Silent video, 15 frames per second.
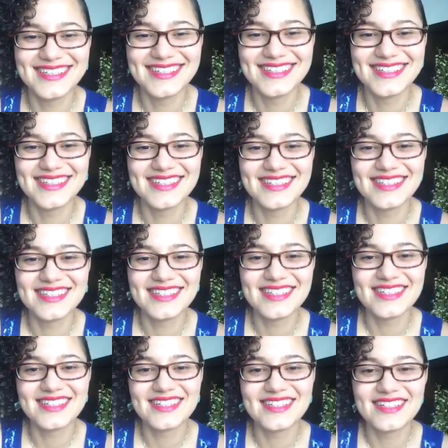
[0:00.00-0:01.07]

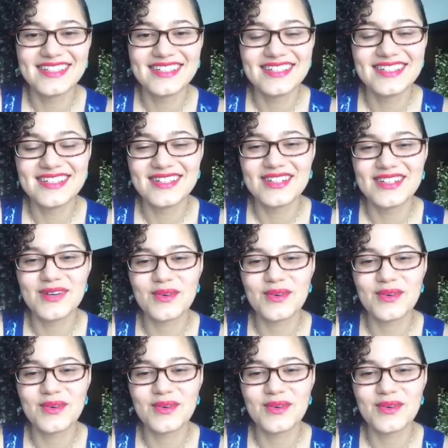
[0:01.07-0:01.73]
(silence)